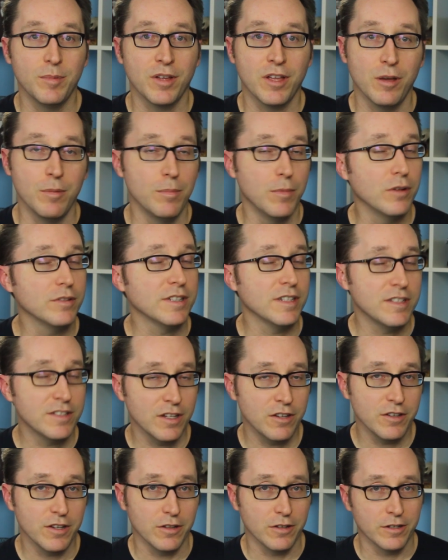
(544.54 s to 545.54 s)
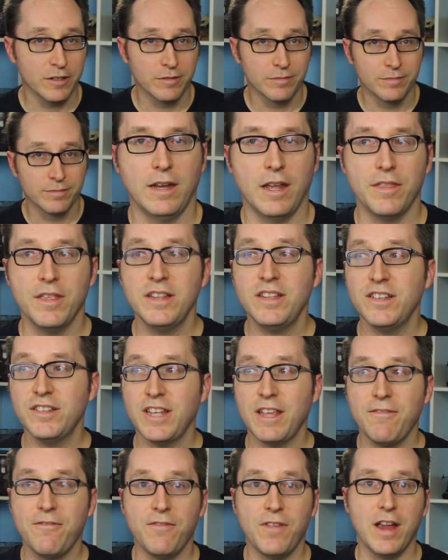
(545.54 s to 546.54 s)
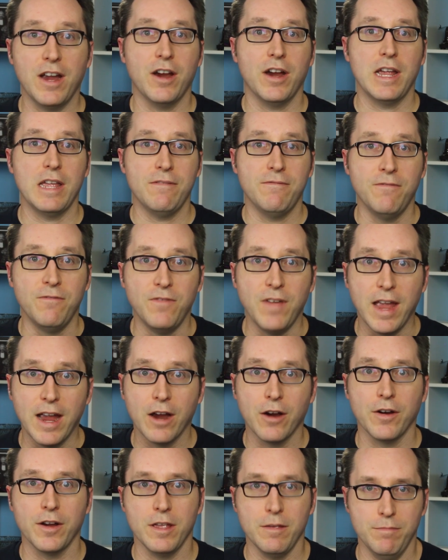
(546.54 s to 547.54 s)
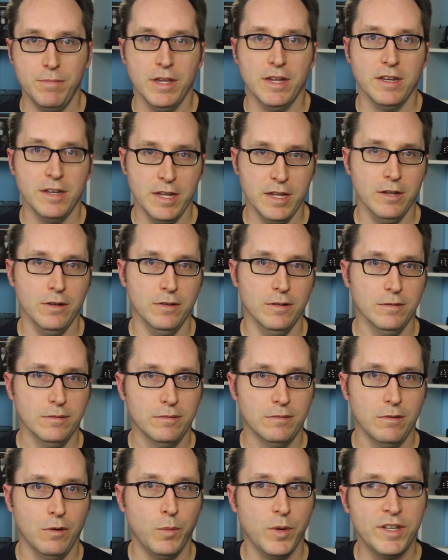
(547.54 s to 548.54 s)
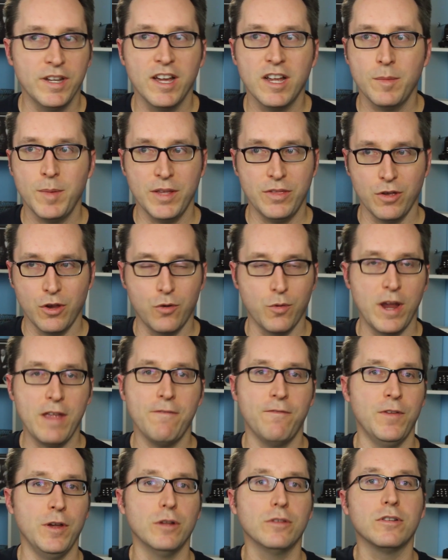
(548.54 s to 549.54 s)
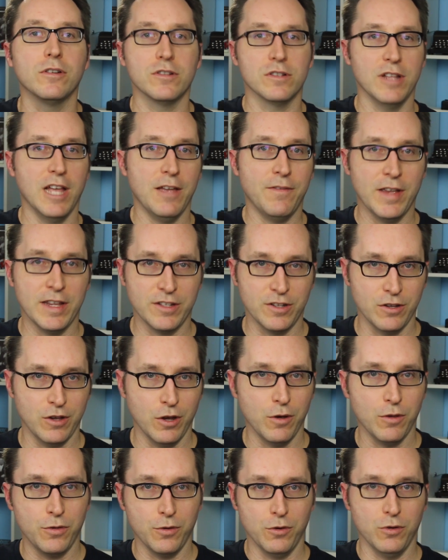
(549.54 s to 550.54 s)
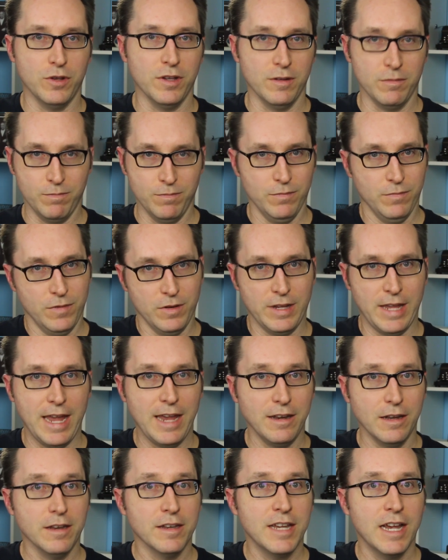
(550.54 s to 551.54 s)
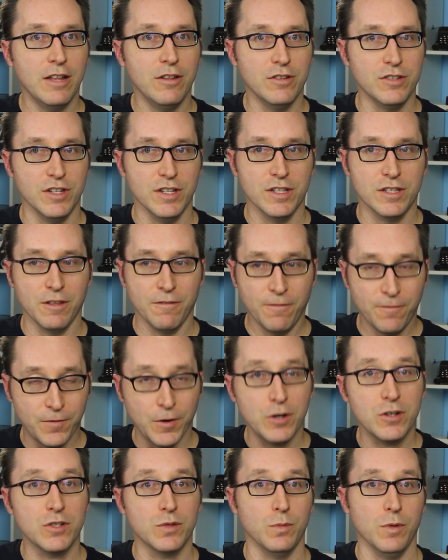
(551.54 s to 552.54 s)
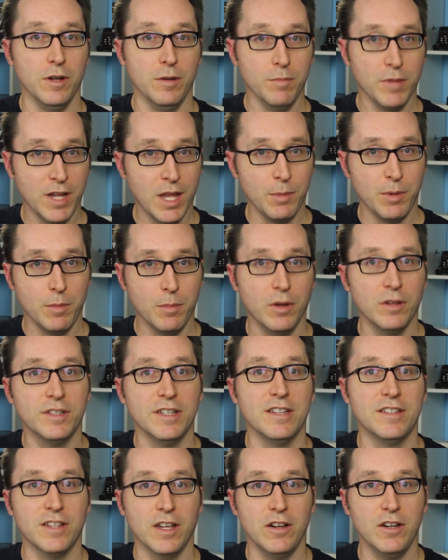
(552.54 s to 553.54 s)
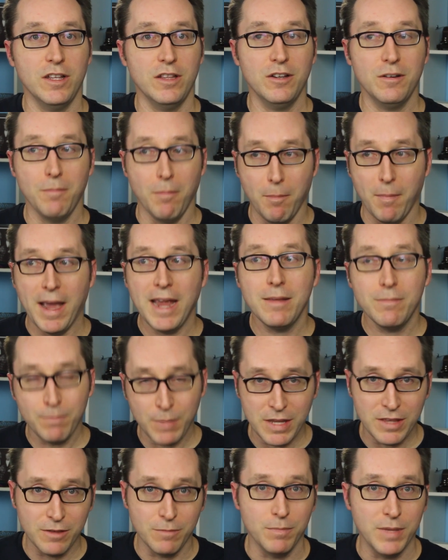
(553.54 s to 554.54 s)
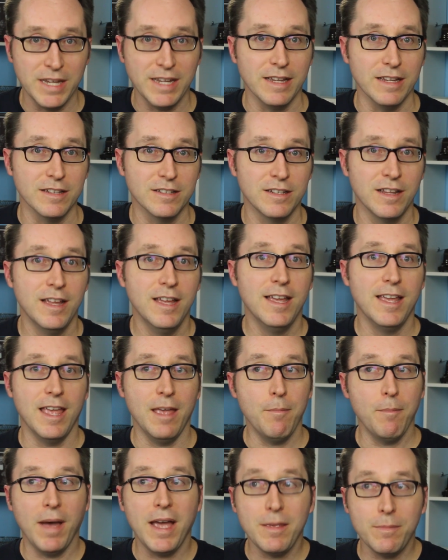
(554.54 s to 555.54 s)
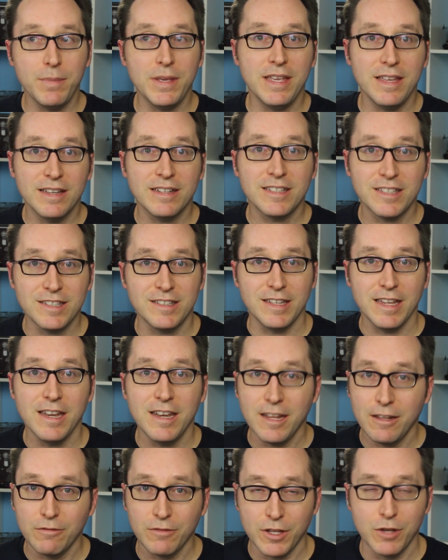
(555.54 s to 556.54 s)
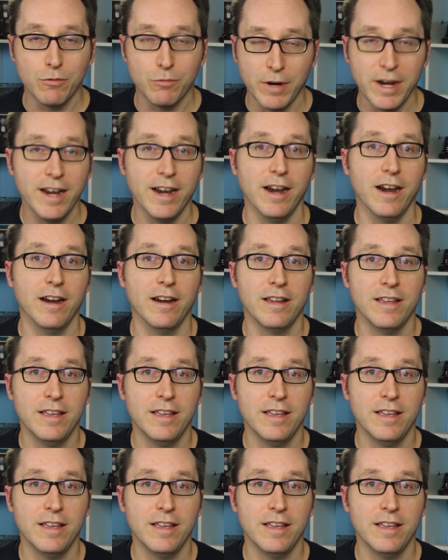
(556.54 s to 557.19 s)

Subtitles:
become multicellular. Now, this is a very, very big deal. When we talk about the great filters life has to go through to gain intelligence, the first one, becoming multicellular, might be the biggest. It might be exceedingly rare.